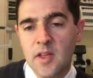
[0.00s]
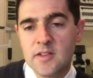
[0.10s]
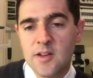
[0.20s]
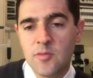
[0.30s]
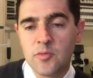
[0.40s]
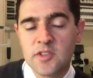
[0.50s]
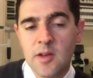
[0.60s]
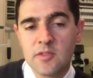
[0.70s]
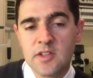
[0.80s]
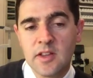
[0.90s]
dabbled with
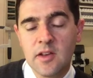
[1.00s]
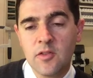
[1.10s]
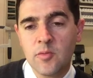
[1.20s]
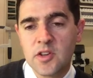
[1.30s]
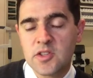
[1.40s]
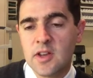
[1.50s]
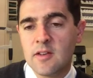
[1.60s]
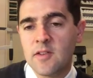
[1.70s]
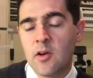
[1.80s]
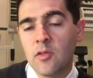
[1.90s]
telehealth. We actually
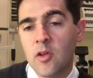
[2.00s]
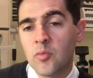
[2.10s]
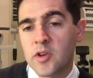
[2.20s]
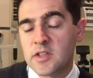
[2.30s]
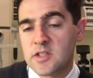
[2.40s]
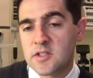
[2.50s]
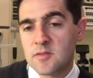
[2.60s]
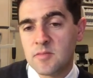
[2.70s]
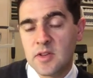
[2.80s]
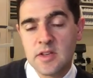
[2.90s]
have our online booking
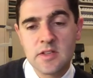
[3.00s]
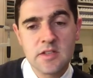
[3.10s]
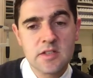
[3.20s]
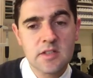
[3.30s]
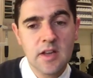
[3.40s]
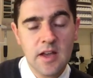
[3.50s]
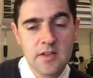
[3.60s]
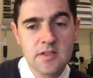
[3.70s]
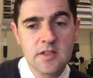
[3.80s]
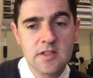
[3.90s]
system has
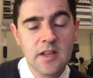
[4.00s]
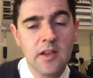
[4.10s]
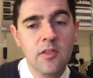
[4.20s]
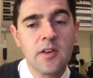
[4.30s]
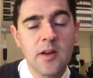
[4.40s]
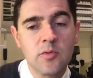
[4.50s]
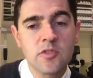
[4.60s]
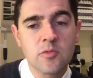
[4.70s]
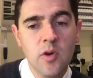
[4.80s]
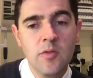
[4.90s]
telehealth enabled
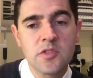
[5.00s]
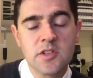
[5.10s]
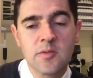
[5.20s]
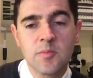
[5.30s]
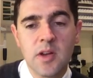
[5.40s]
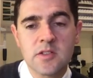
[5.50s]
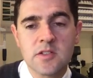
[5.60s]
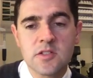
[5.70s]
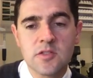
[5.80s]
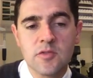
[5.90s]
as well, which enables
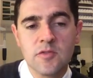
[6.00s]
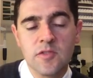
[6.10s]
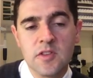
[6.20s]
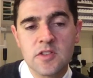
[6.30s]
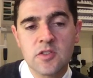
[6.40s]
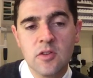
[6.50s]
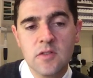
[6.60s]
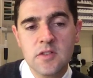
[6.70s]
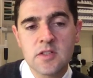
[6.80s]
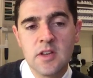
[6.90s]
patients for this
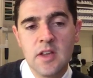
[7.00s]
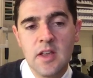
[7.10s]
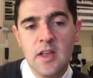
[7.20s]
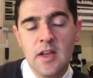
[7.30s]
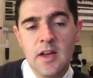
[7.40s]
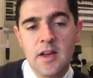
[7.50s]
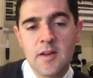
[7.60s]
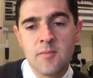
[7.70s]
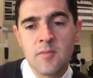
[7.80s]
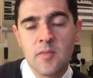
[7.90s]
service.
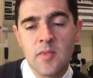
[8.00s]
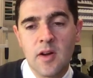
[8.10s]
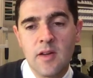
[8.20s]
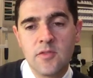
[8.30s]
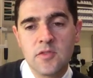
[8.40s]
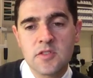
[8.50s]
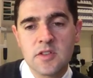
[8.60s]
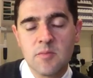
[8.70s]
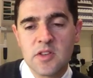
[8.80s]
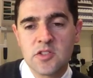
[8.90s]
I have used
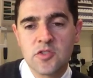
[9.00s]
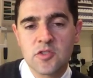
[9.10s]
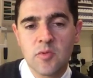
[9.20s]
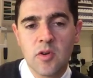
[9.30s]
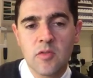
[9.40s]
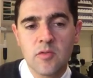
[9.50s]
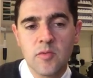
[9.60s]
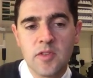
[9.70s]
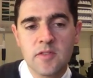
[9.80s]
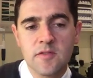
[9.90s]
Messenger as well
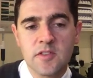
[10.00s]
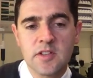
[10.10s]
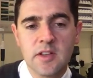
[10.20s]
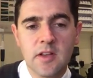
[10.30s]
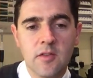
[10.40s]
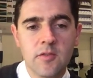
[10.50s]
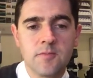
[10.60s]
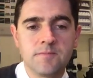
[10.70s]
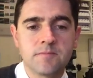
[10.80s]
for telehealth.